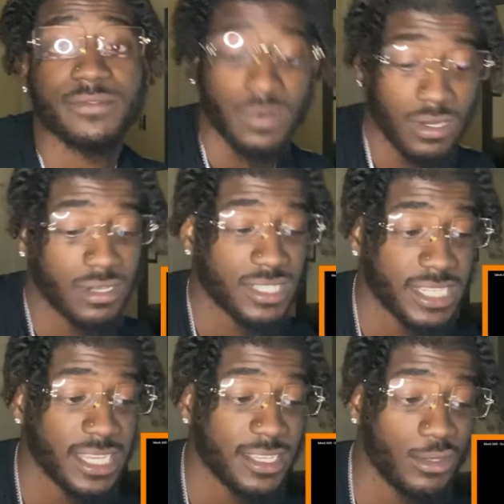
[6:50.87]
Real
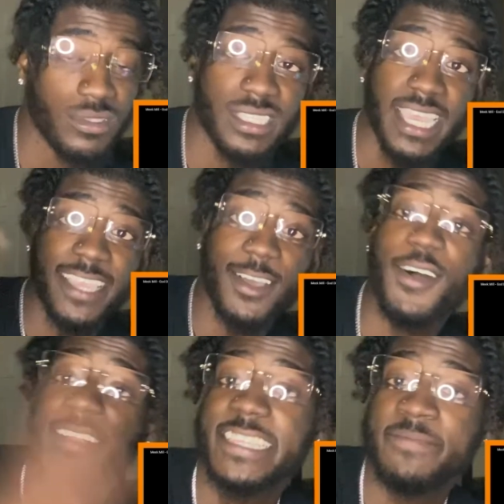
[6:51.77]
shit. You take
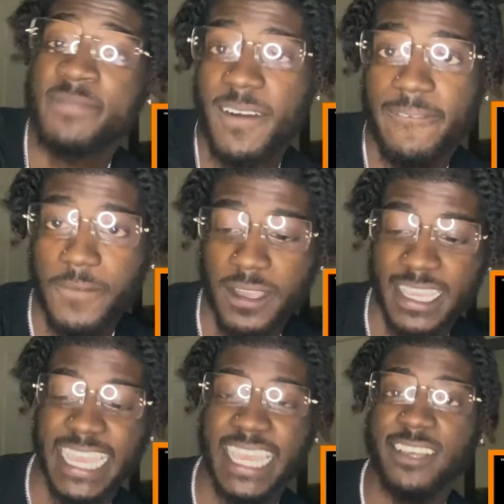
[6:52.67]
all these
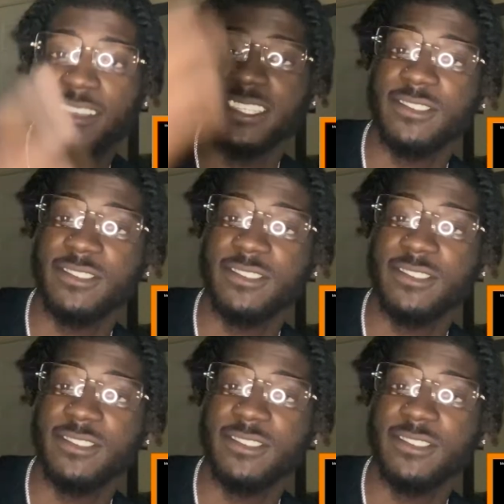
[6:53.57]
motherfucking L's,